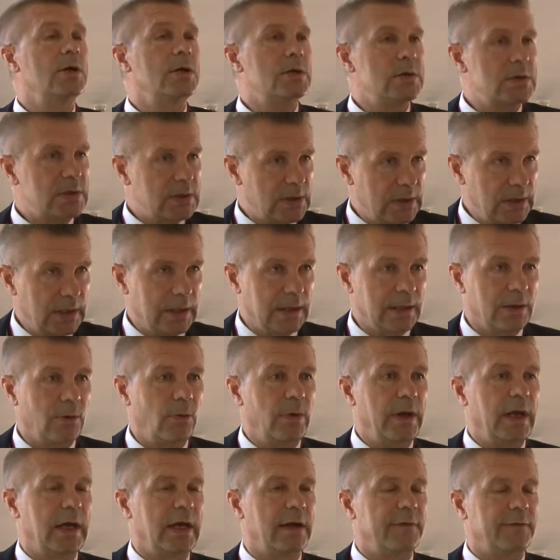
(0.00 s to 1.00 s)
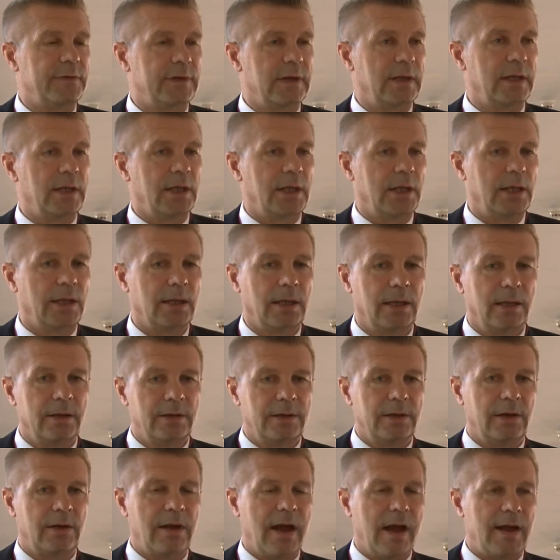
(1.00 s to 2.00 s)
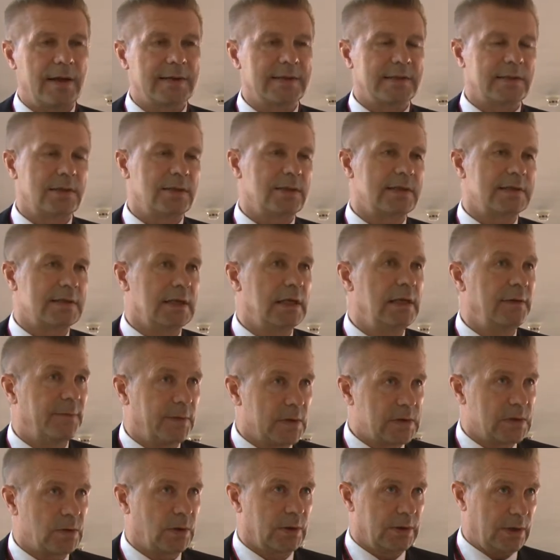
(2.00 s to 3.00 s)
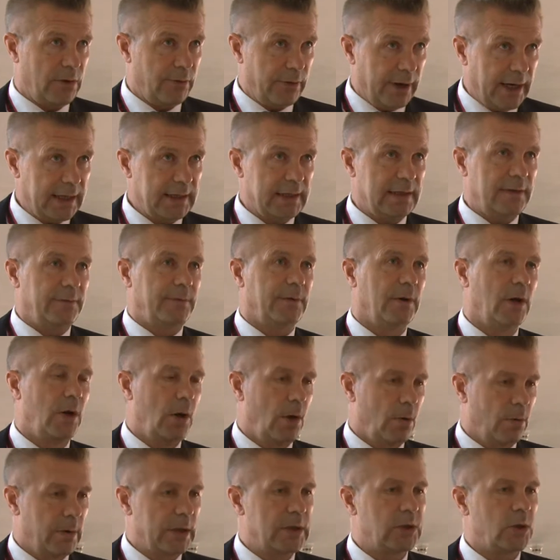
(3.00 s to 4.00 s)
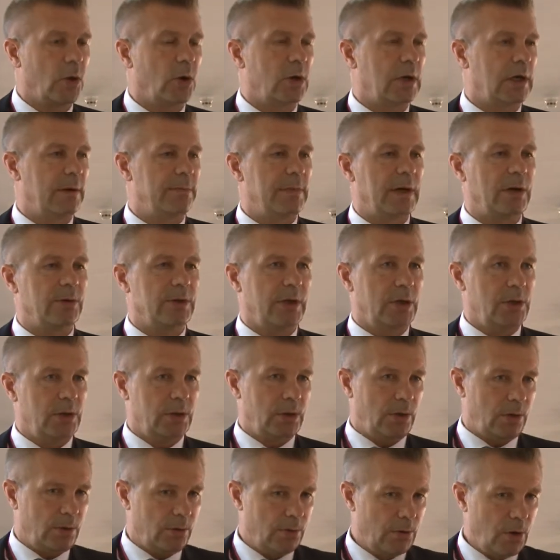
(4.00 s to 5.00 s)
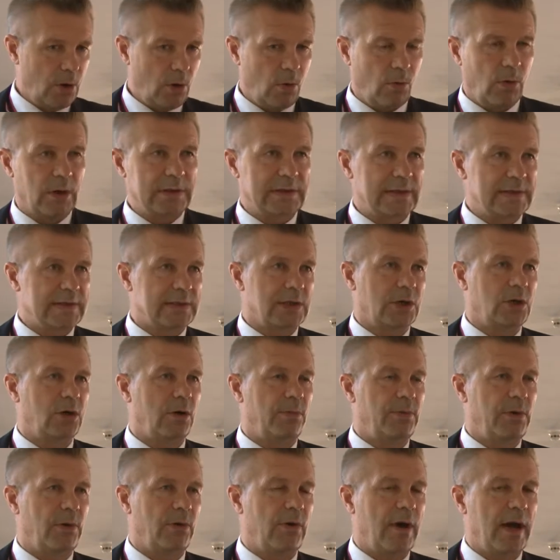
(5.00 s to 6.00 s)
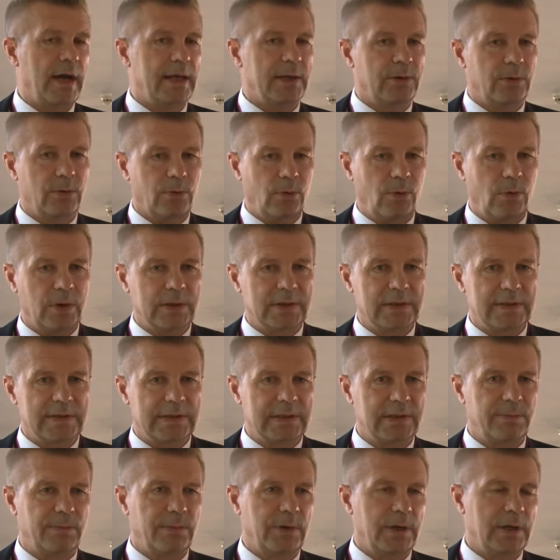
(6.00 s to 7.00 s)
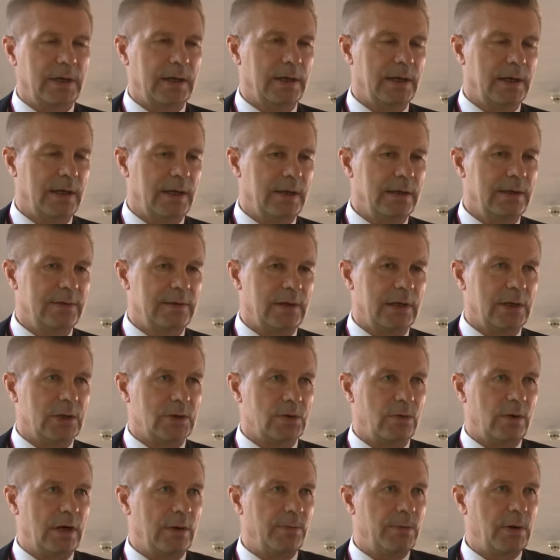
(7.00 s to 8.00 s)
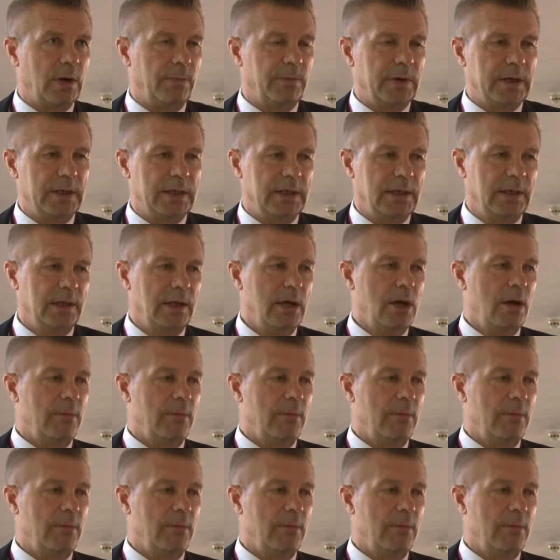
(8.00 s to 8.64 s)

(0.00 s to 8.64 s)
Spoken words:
Still, we have this InfoSoc directive. We talk about what is the copyright, what is the intellectual property,